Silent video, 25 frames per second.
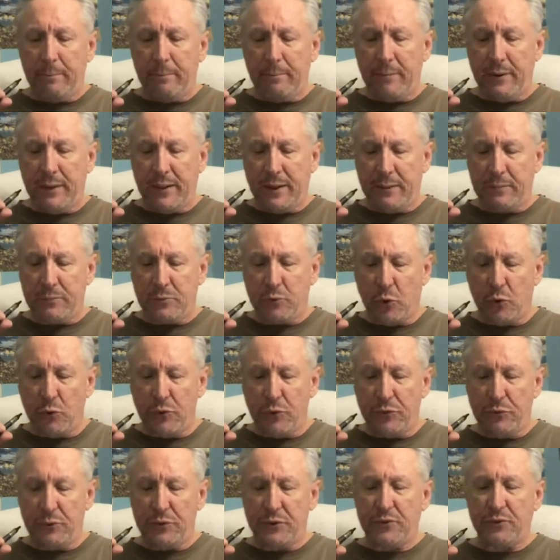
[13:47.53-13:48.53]
but I'm
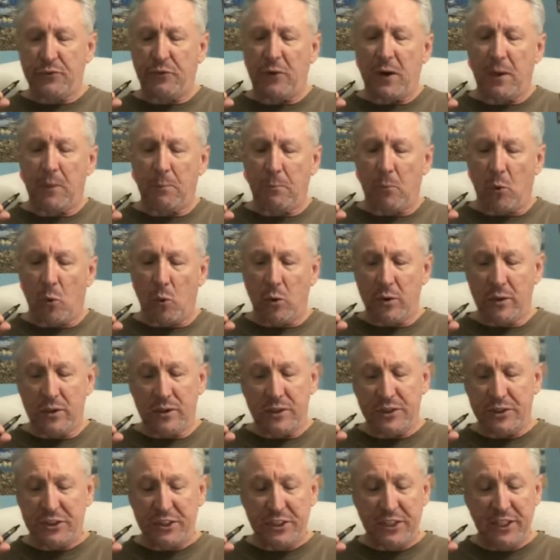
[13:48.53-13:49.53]
told it was far more
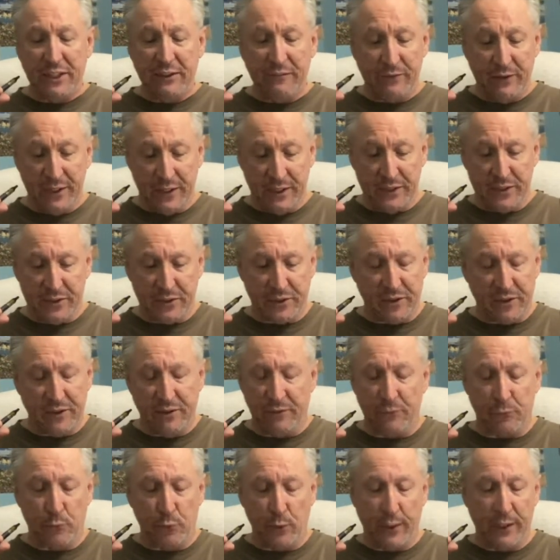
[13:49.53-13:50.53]
lascivious
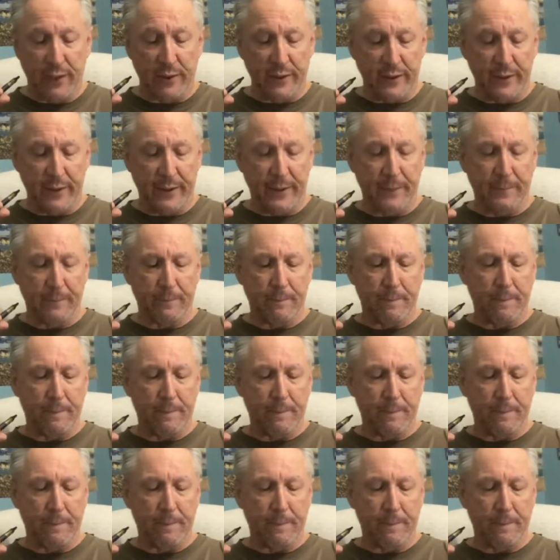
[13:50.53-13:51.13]
than friendly."